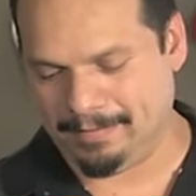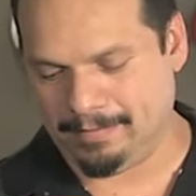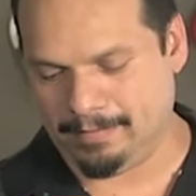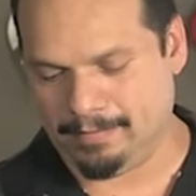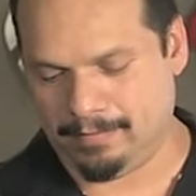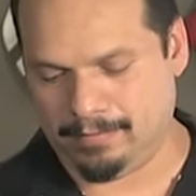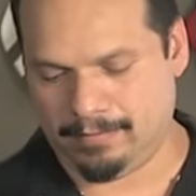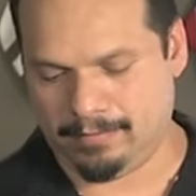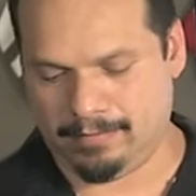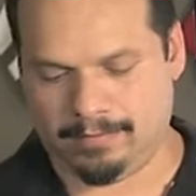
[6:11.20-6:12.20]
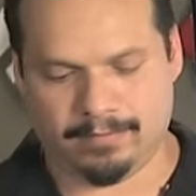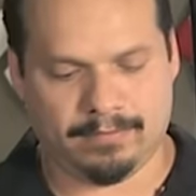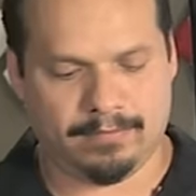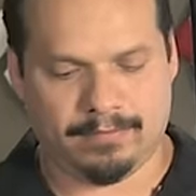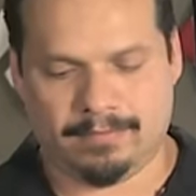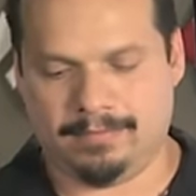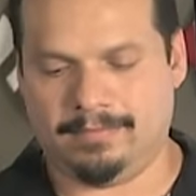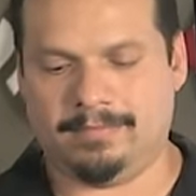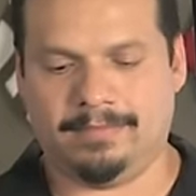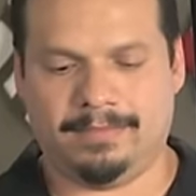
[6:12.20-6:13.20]

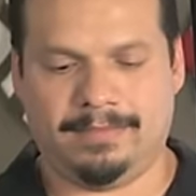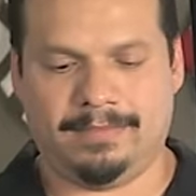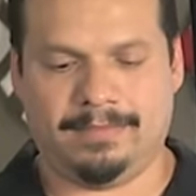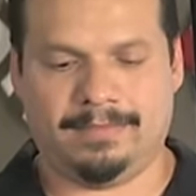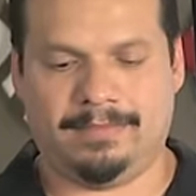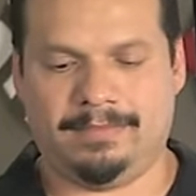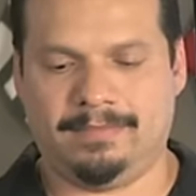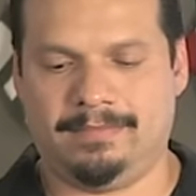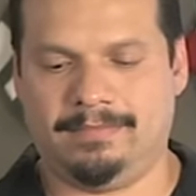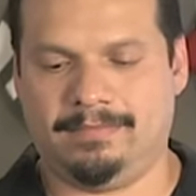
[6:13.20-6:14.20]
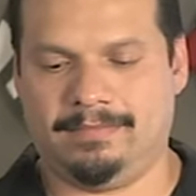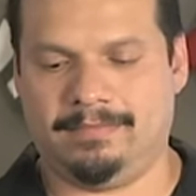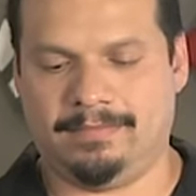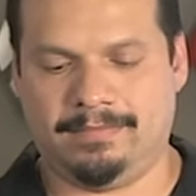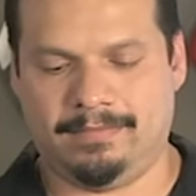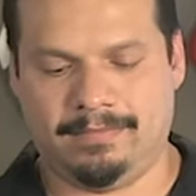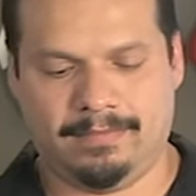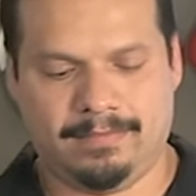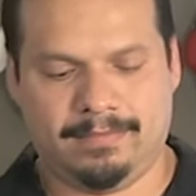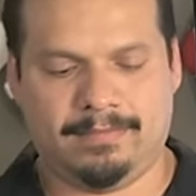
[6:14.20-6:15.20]

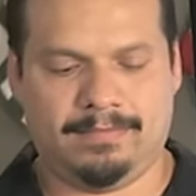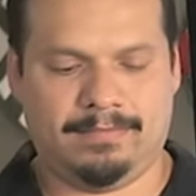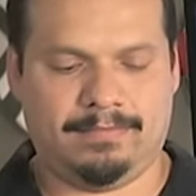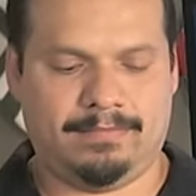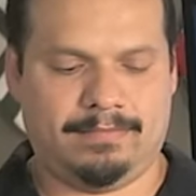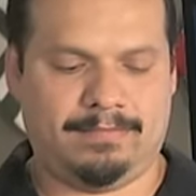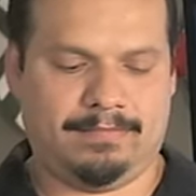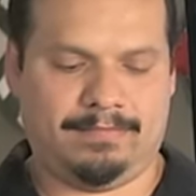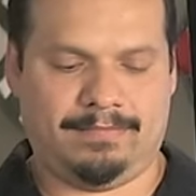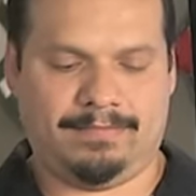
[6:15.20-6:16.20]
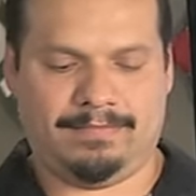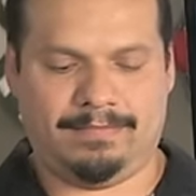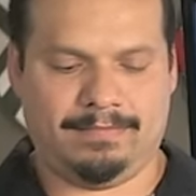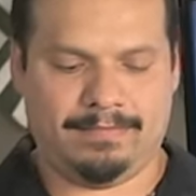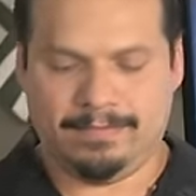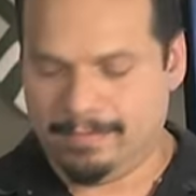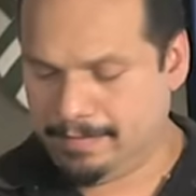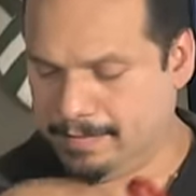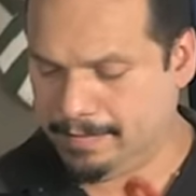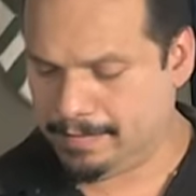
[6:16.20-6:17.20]

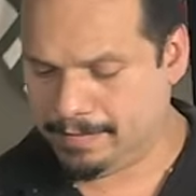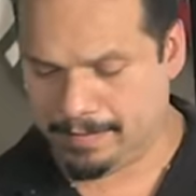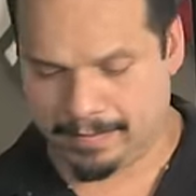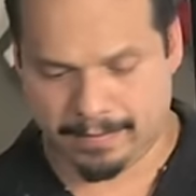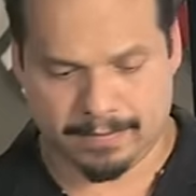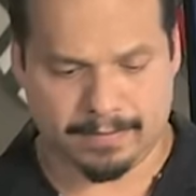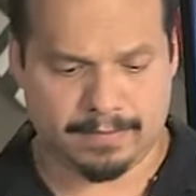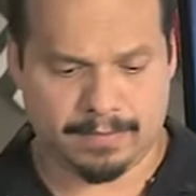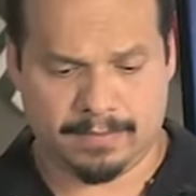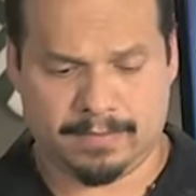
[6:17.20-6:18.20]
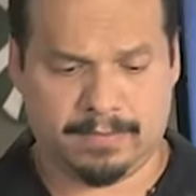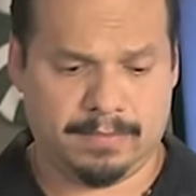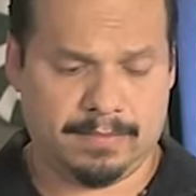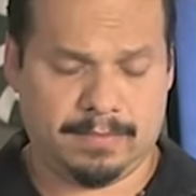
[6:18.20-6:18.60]
No words are spoken by the person on screen.